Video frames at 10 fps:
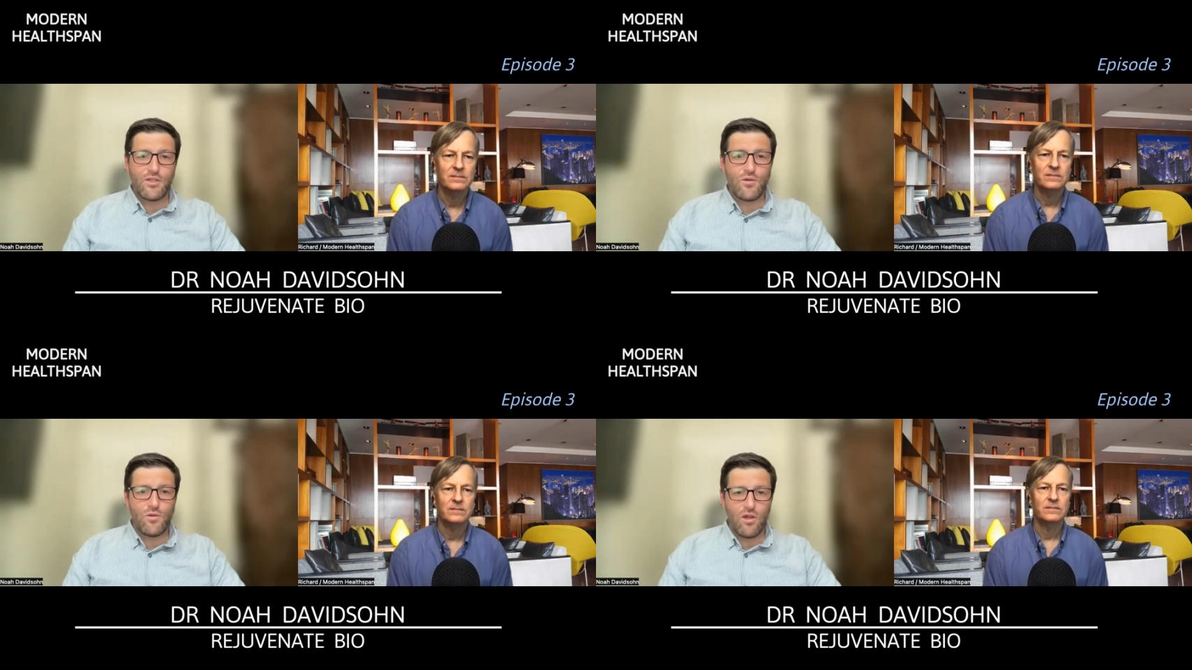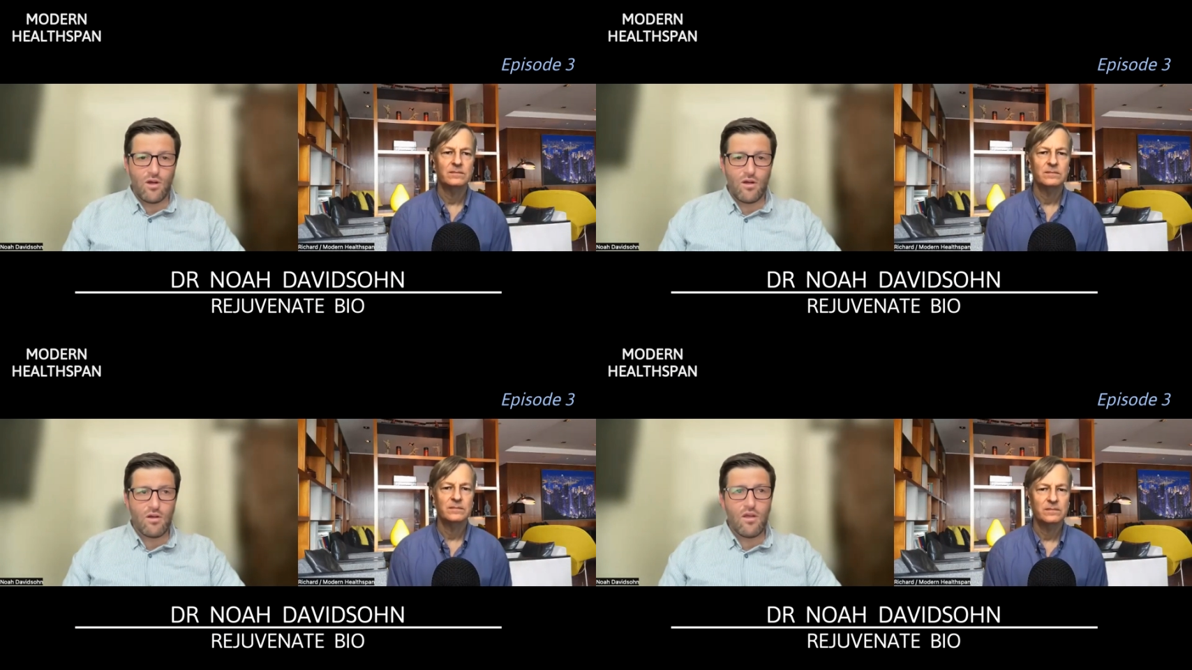Speaker 1: too
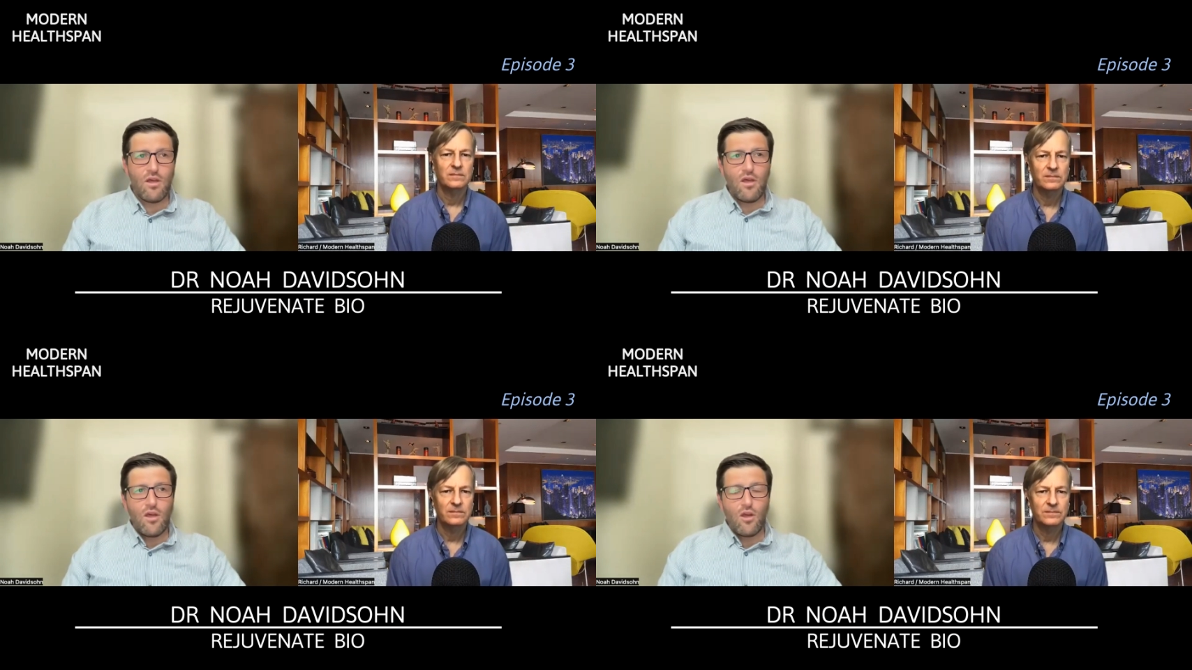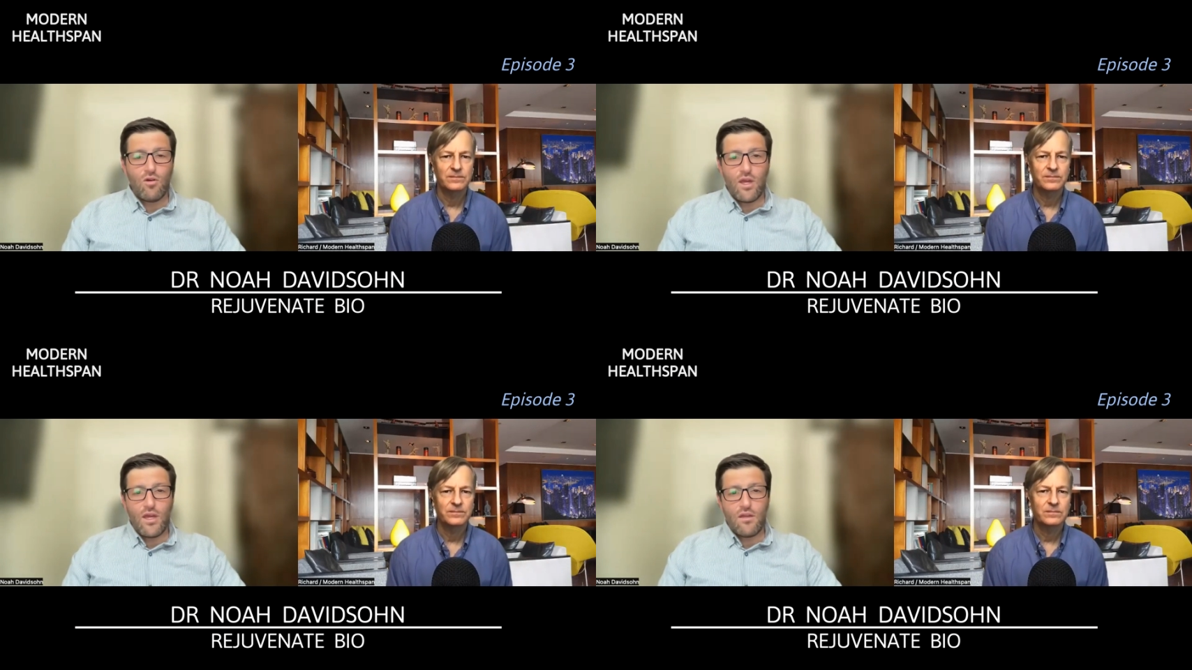long
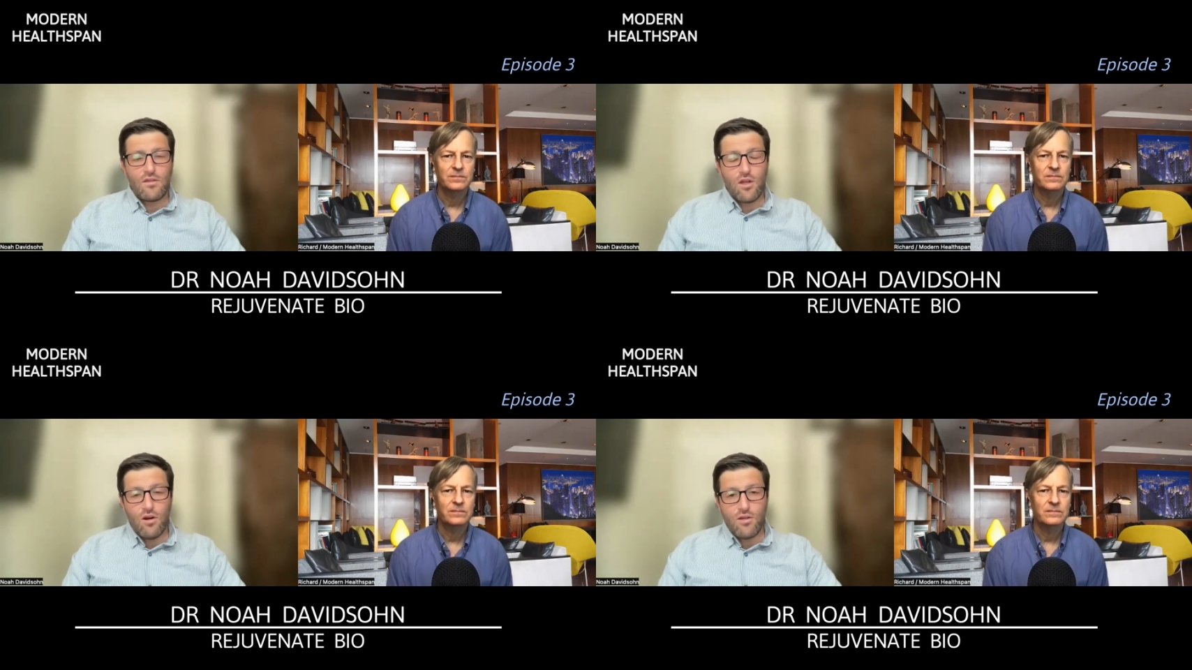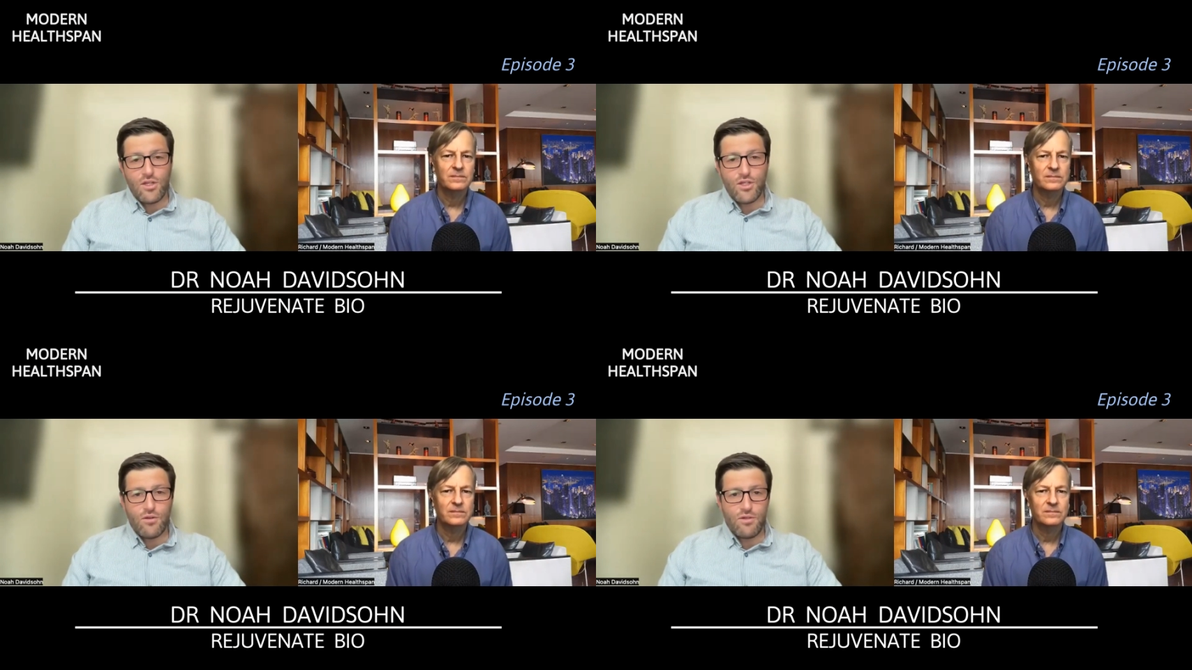create scar
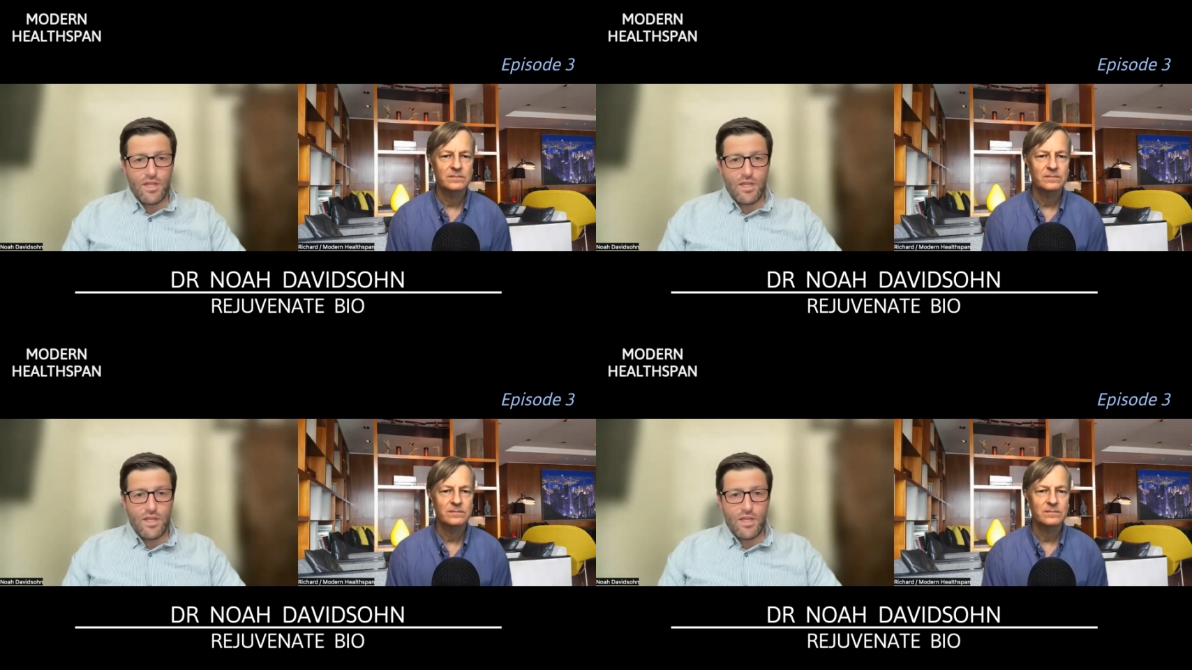tissue mm-hmm.